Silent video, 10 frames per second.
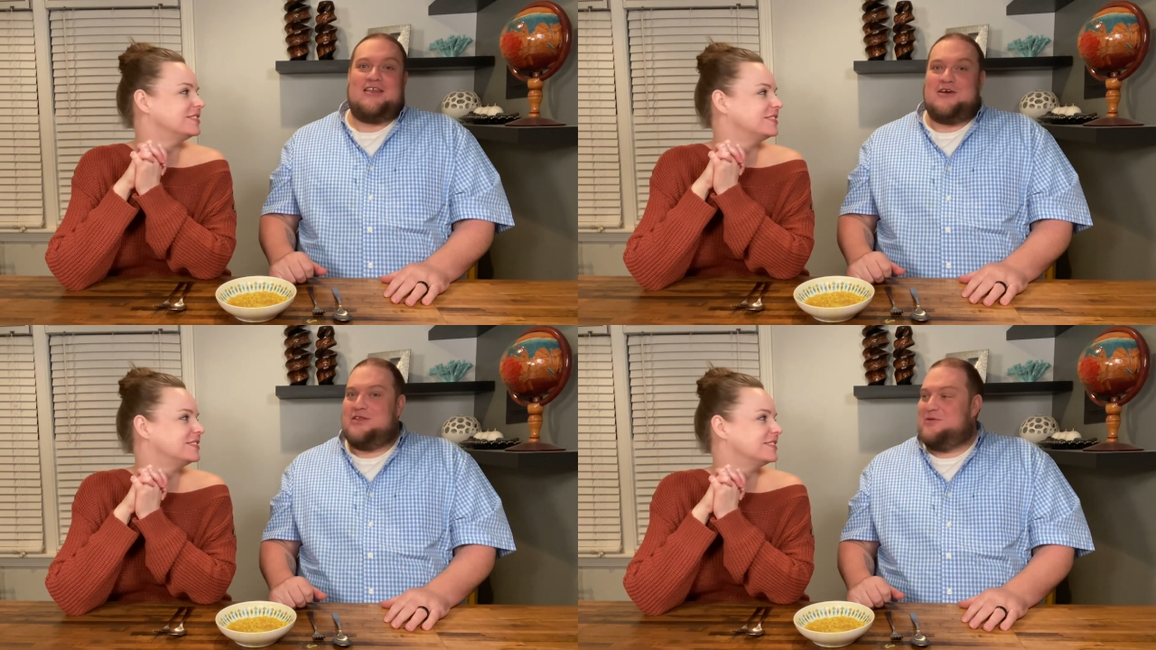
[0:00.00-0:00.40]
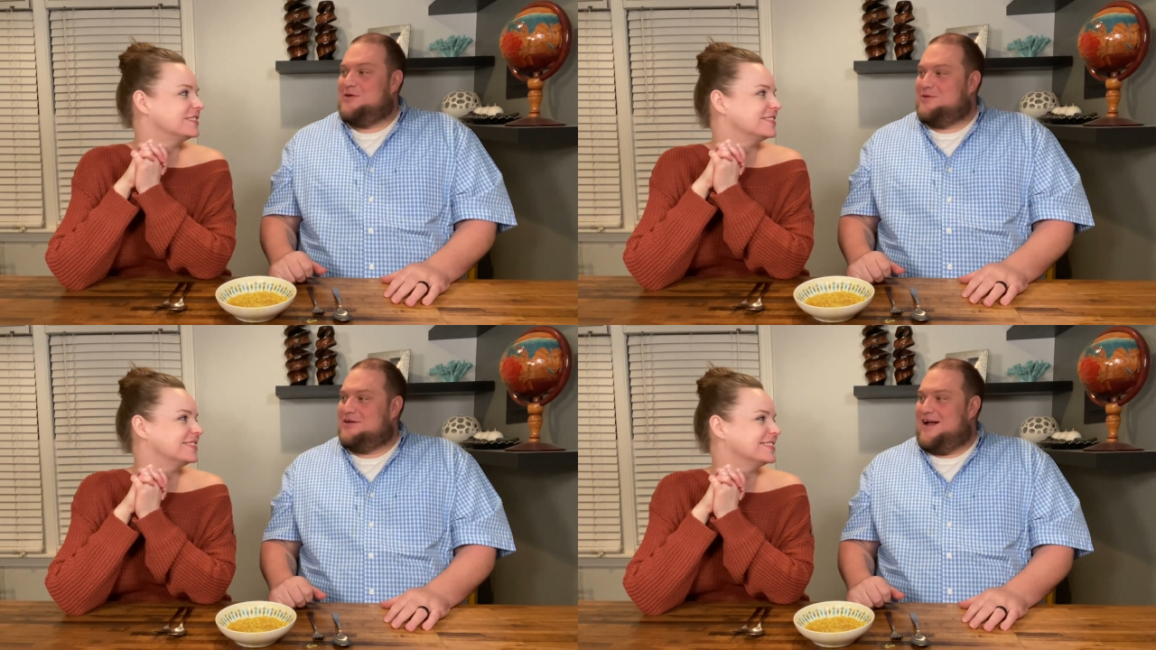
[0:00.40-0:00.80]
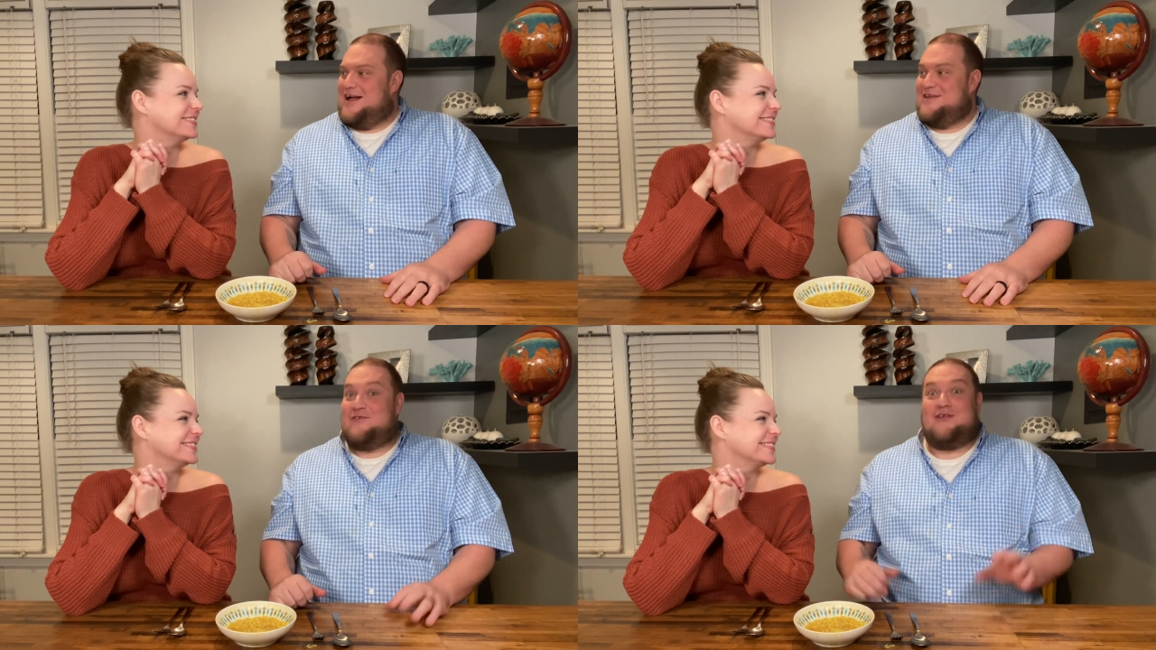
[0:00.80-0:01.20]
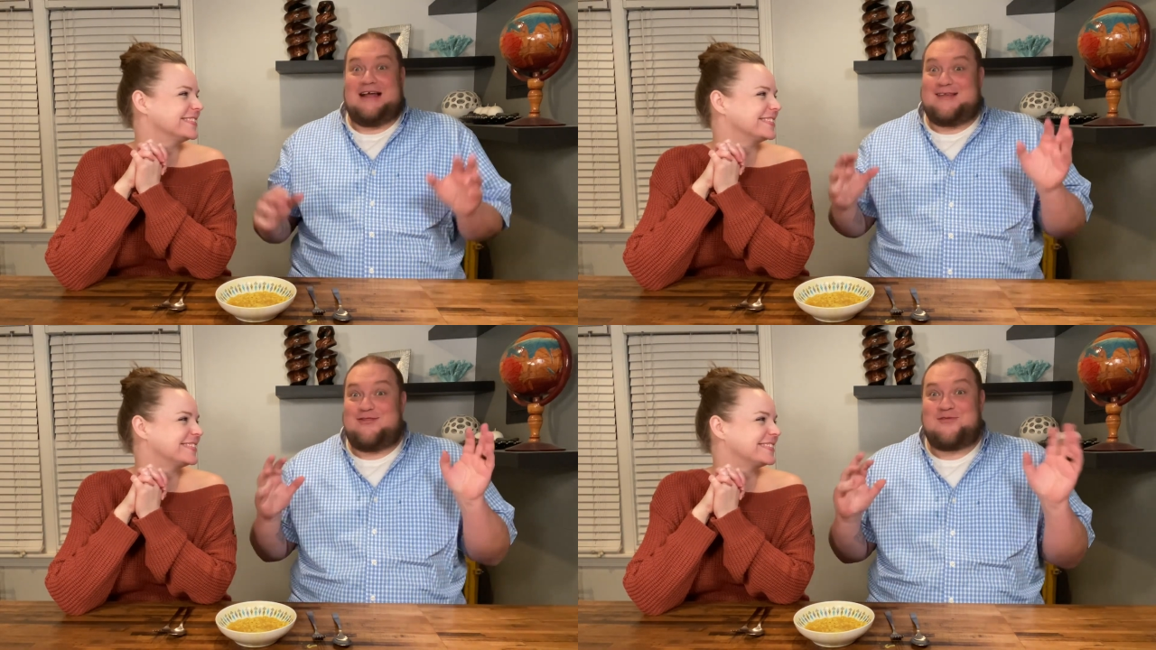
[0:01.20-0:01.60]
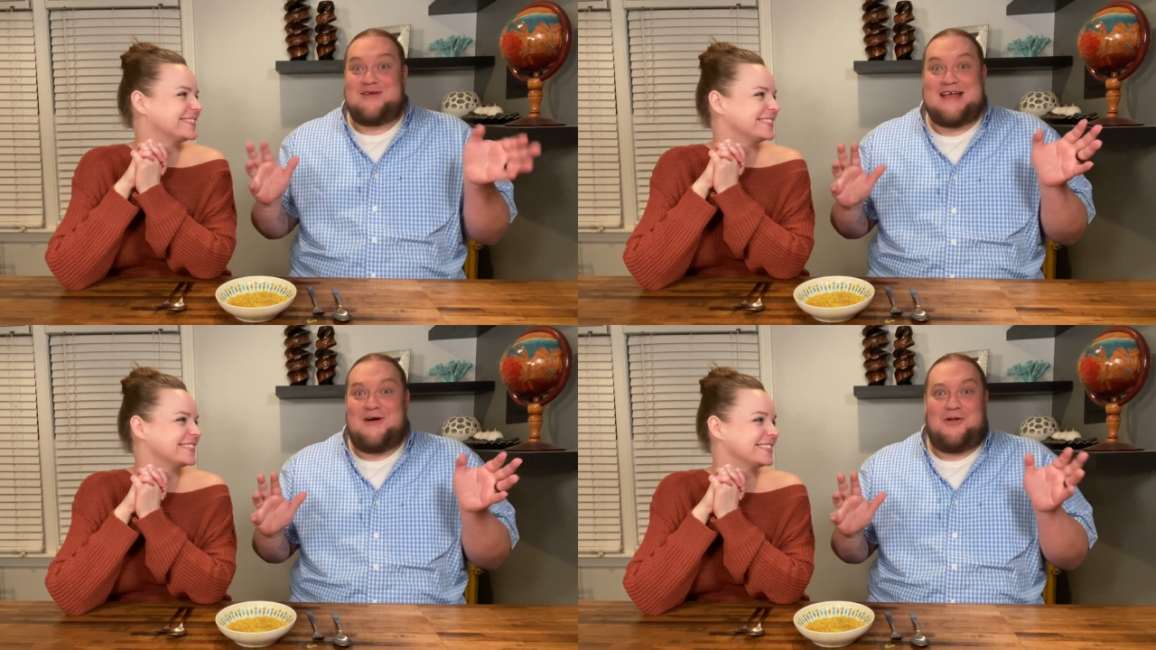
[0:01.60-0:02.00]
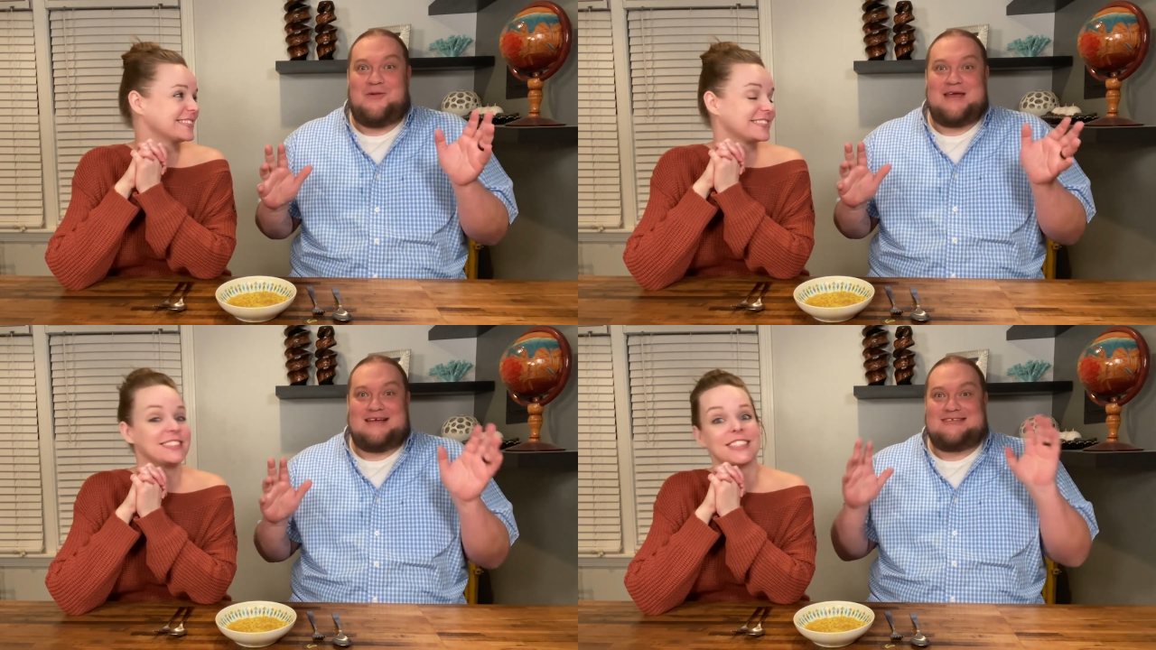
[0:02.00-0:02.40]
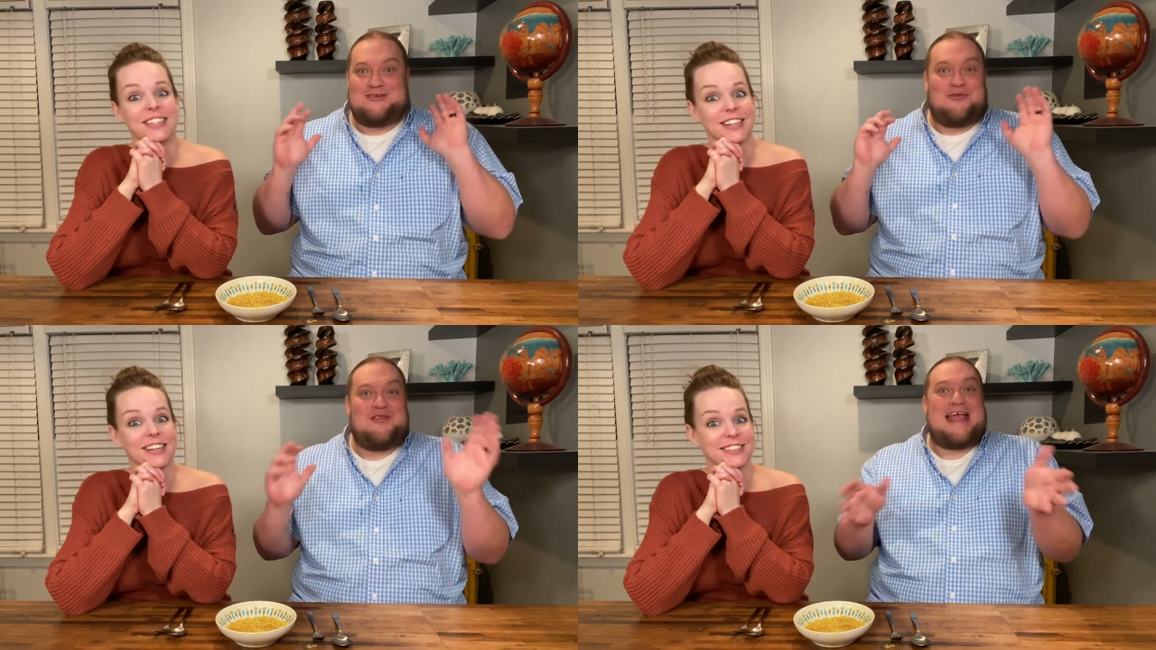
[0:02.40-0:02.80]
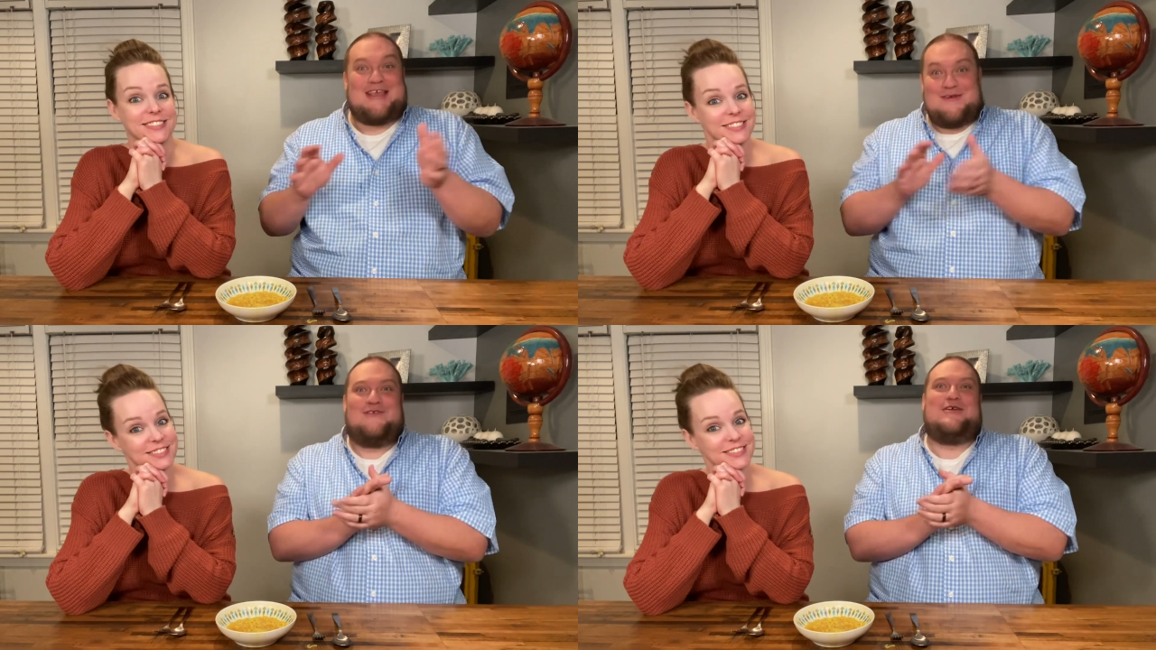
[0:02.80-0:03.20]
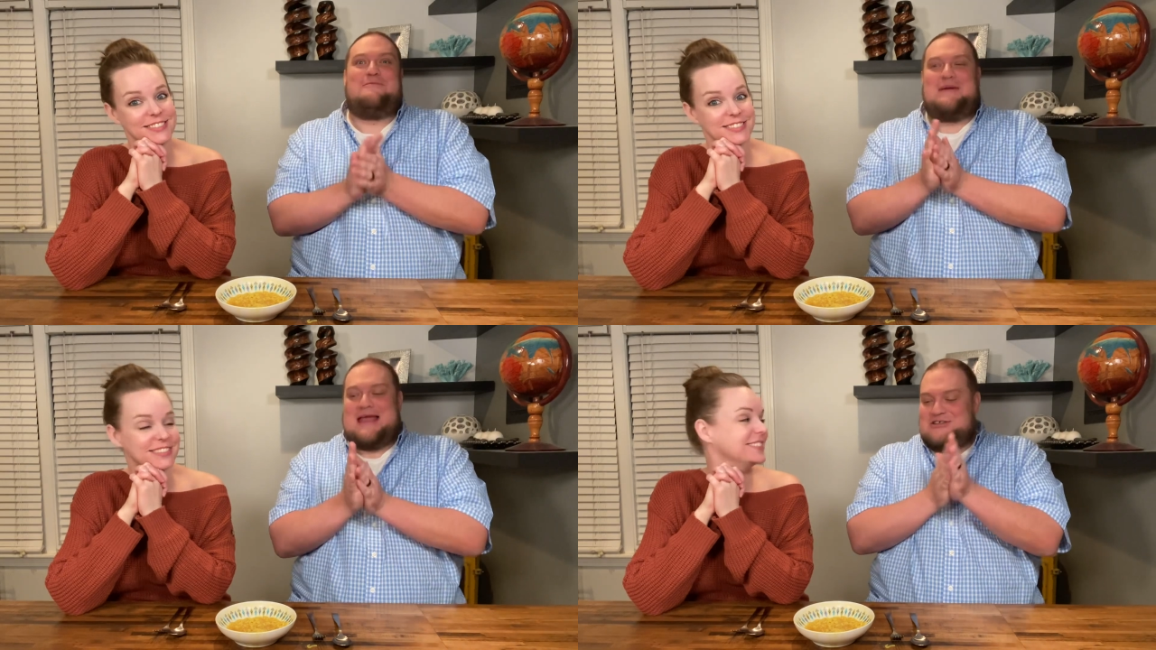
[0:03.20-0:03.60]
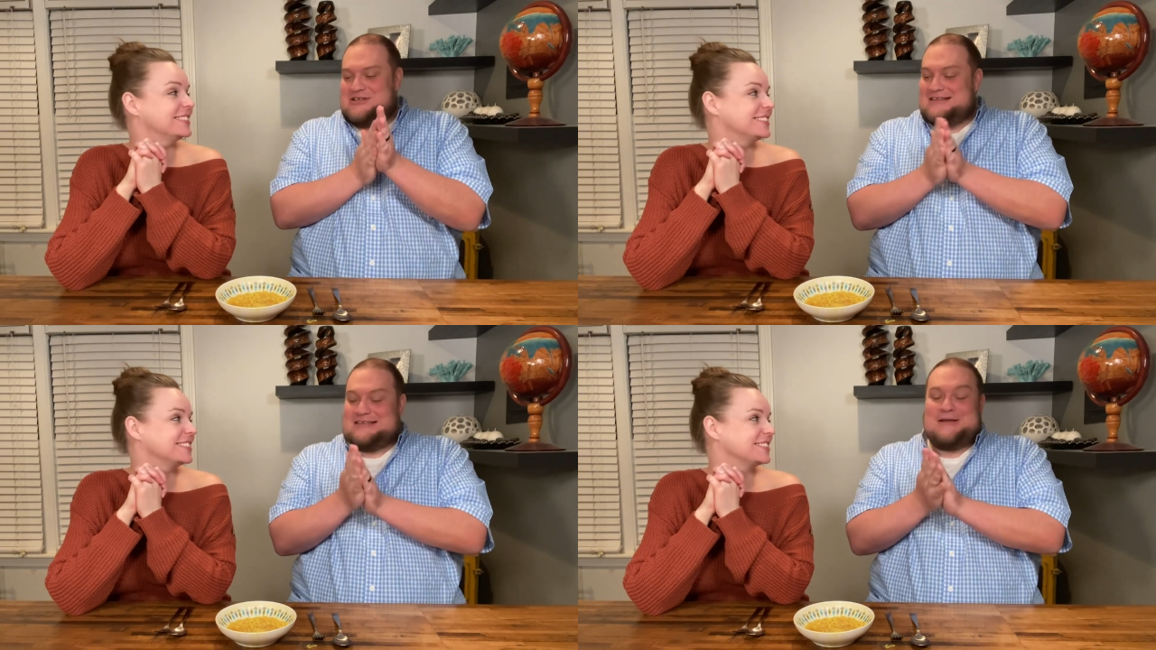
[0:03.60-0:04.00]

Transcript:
Speaker 1: that we were gone for like three whole weeks, so thank you for your patience.